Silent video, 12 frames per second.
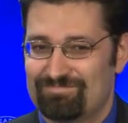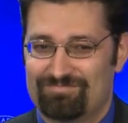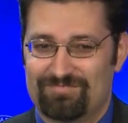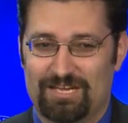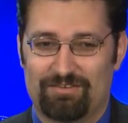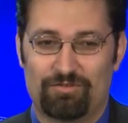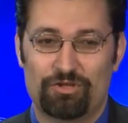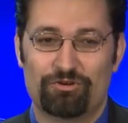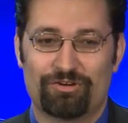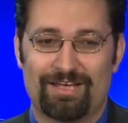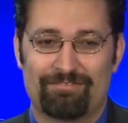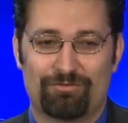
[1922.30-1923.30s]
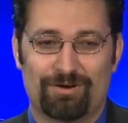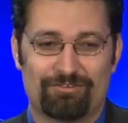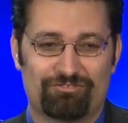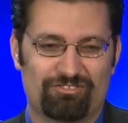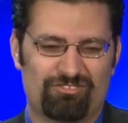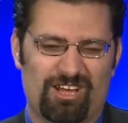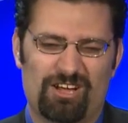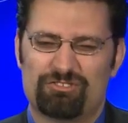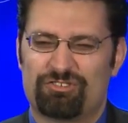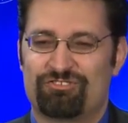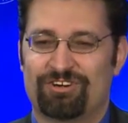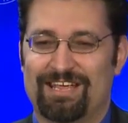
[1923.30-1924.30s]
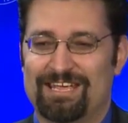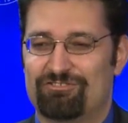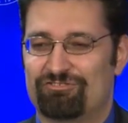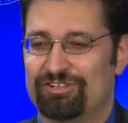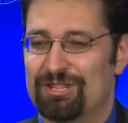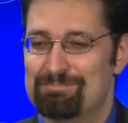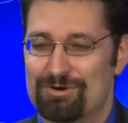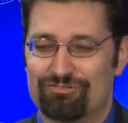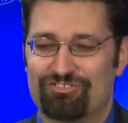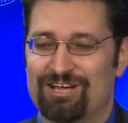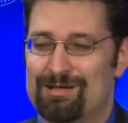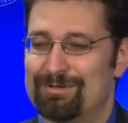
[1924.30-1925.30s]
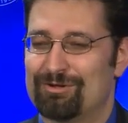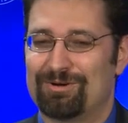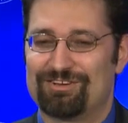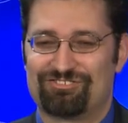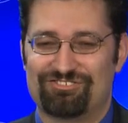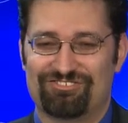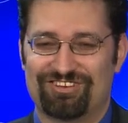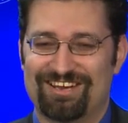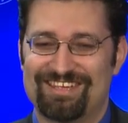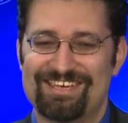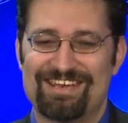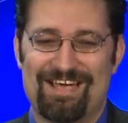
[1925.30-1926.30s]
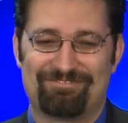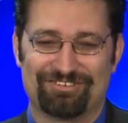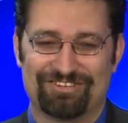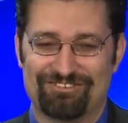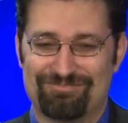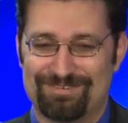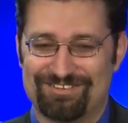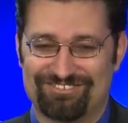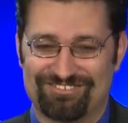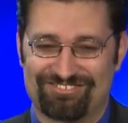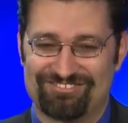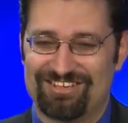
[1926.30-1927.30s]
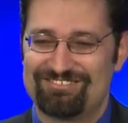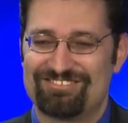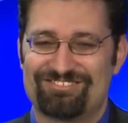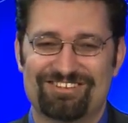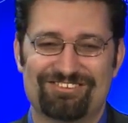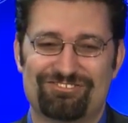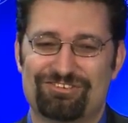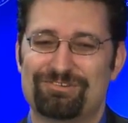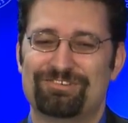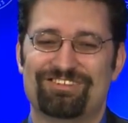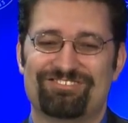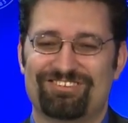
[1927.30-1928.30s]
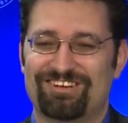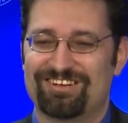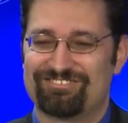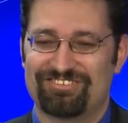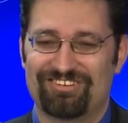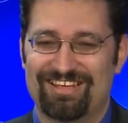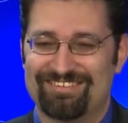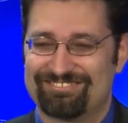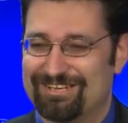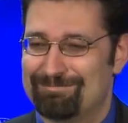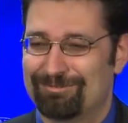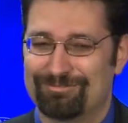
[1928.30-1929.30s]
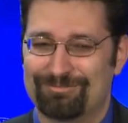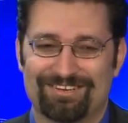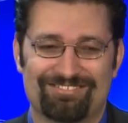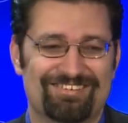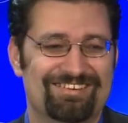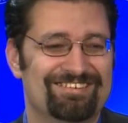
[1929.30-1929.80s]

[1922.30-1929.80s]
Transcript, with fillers: And if you don't have questions, I'll just start answering the most common questions that I get after these speeches, because I just did 2 of these talks in the last couple of weeks.